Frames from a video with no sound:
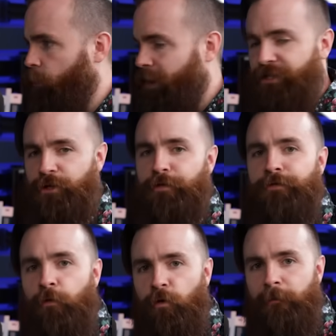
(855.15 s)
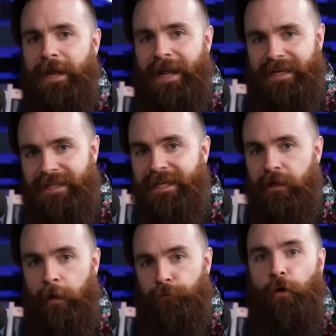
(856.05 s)
And we can start to form an
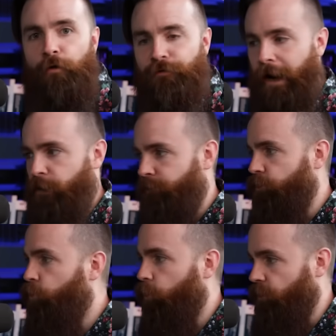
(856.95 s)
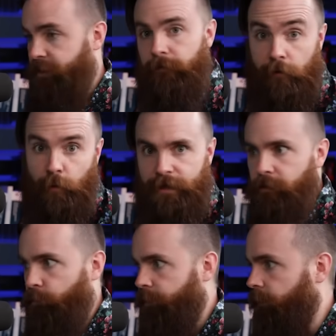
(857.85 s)
idea, a profile of who we're who we're
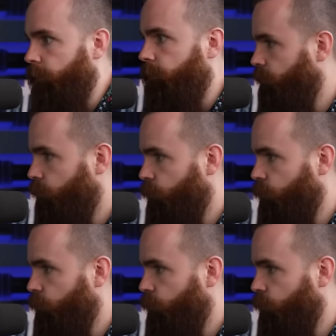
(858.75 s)
dealing with here.